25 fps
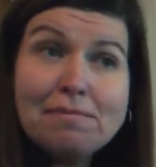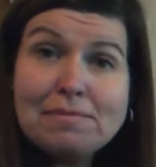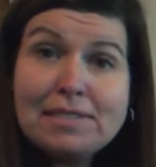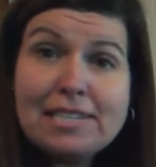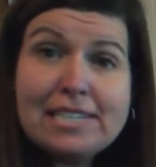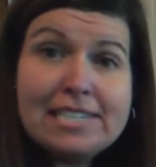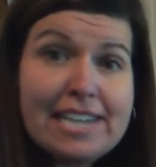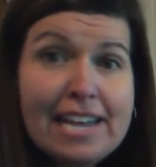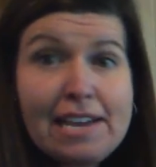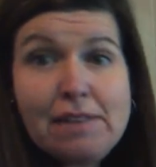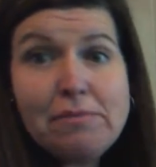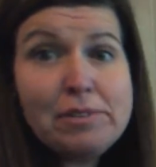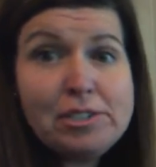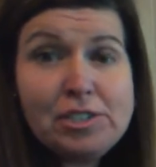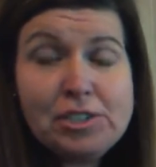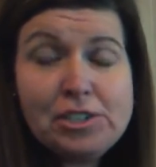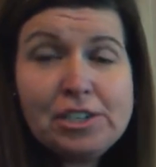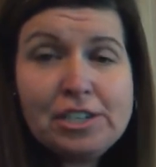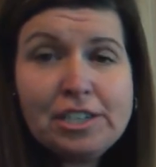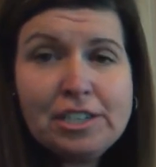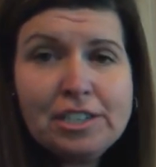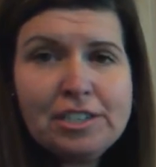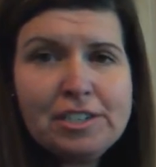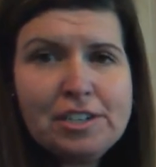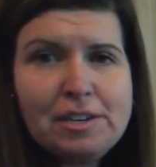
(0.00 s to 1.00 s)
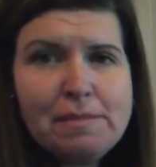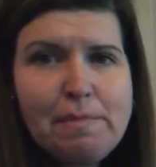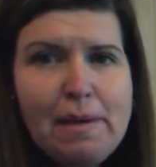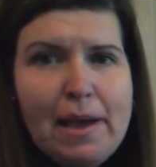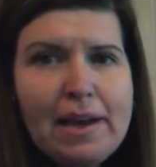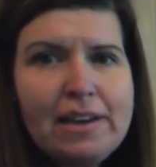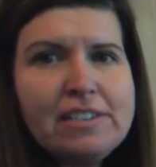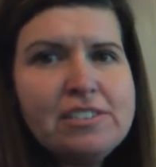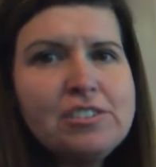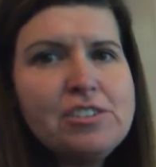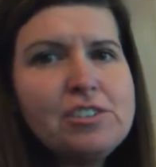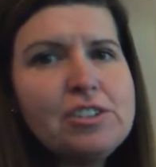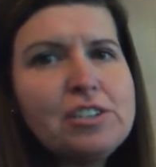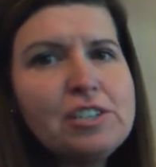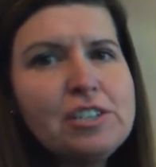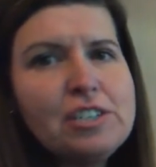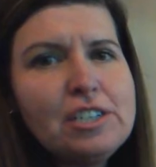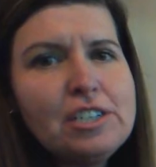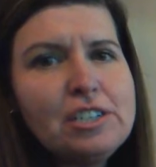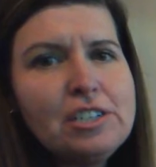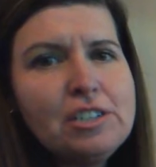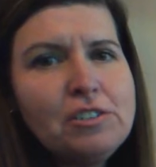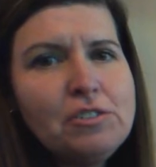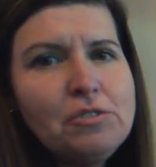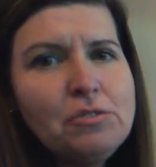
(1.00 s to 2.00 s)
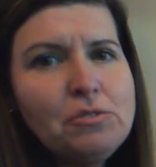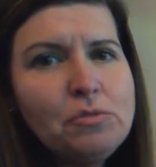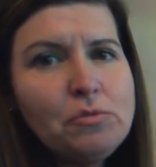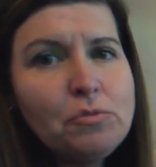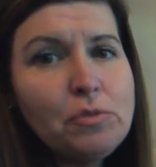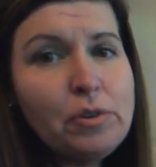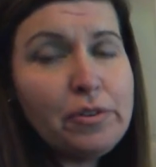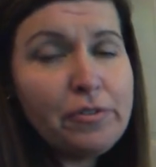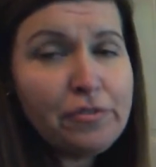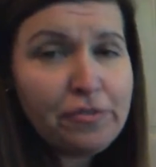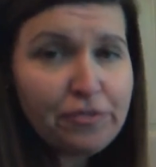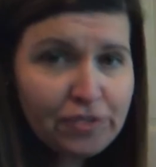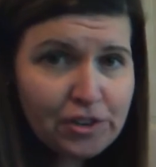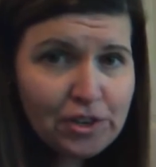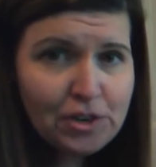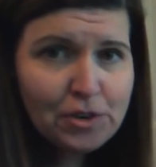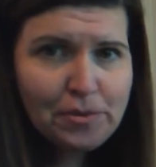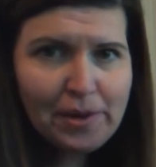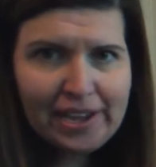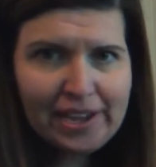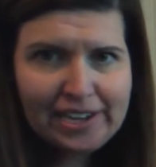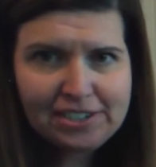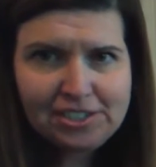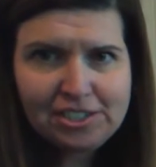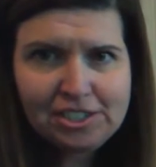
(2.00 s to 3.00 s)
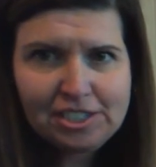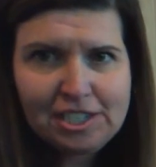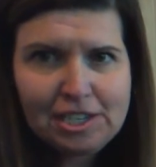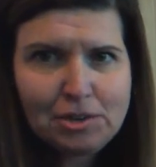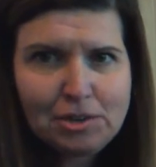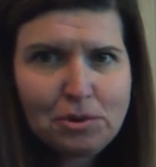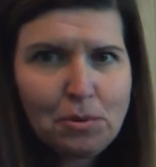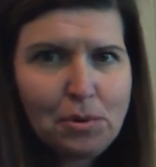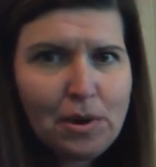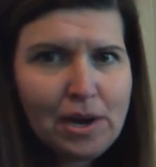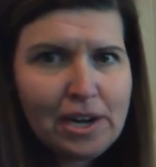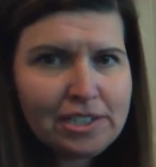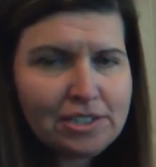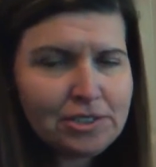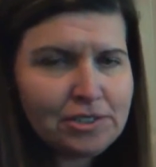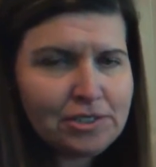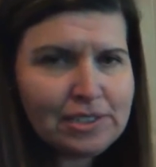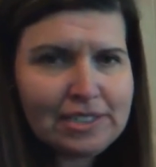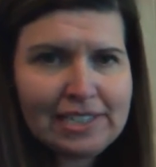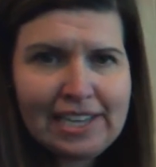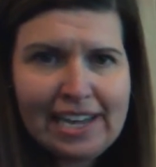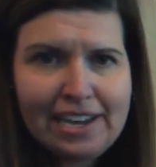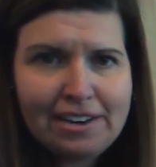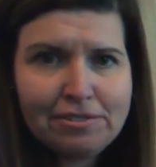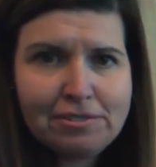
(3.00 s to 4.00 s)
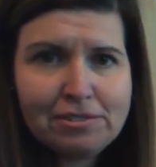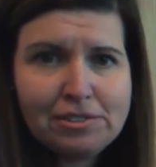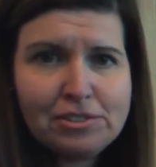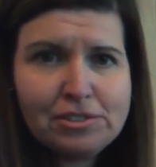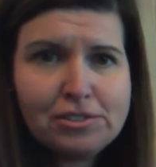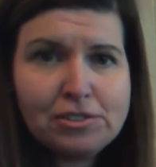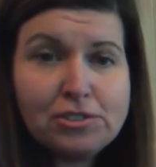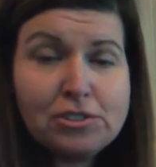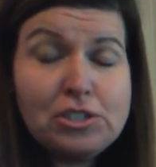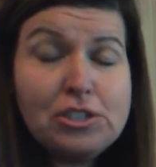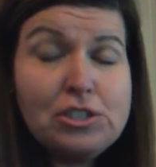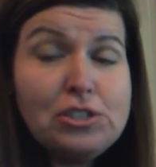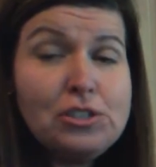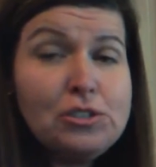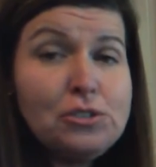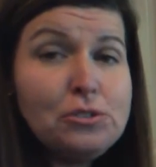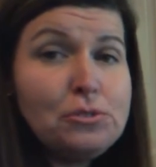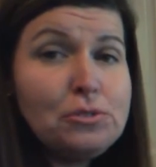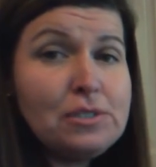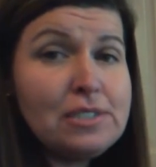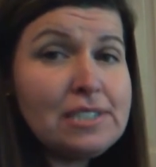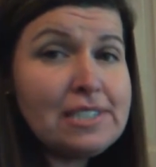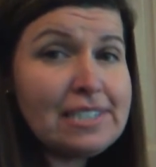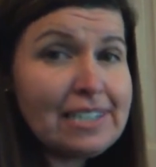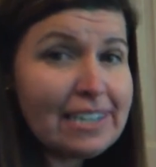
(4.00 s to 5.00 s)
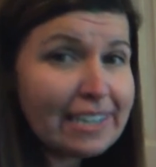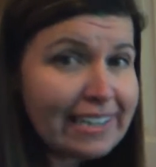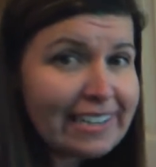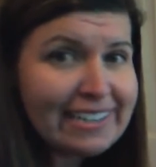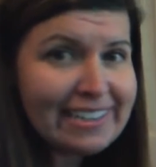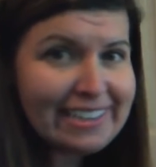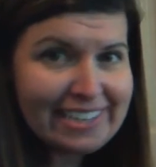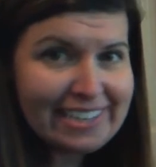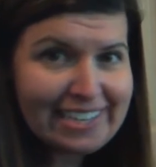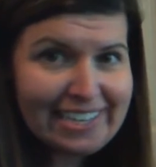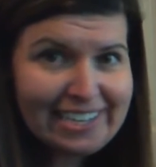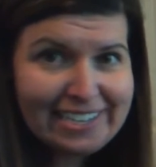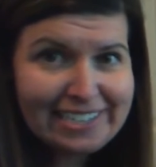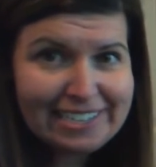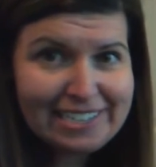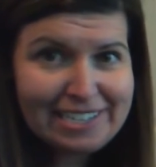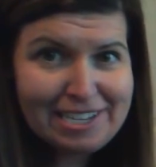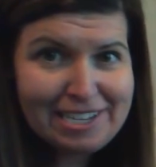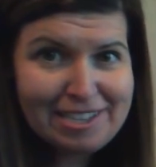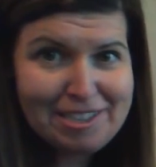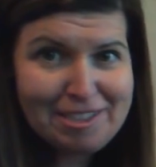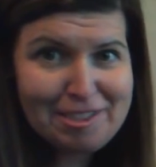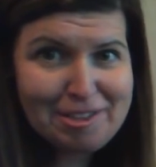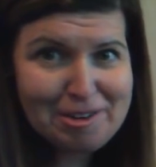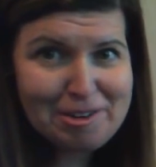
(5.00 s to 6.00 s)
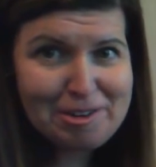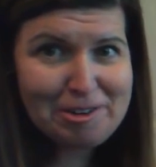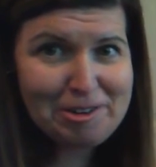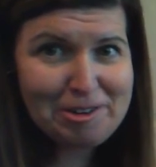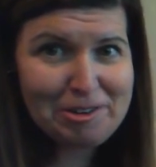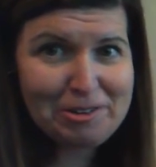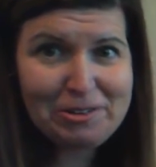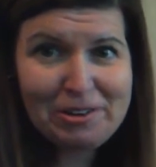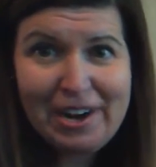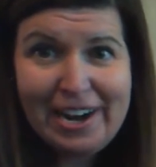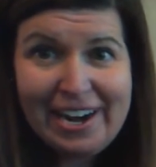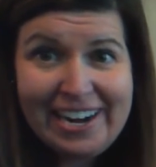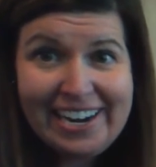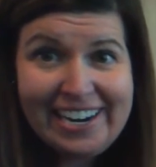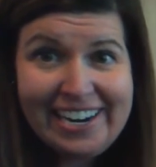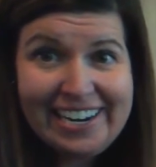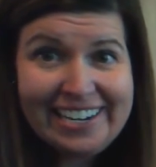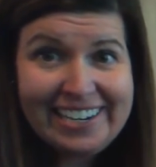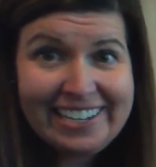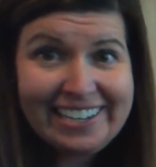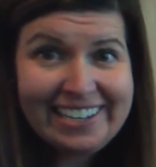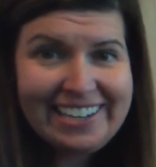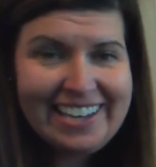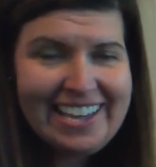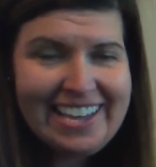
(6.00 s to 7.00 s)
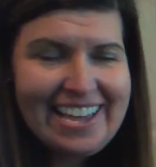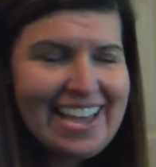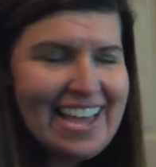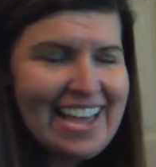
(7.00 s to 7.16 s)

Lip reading: Today what you're going to learn about is you're going to review actually quadrilaterals. You studied these in 3rd grade